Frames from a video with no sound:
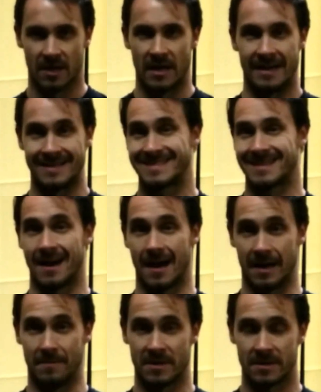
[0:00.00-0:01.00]
And it's
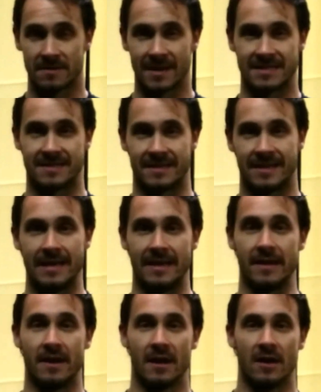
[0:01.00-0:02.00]
timed. That's the key.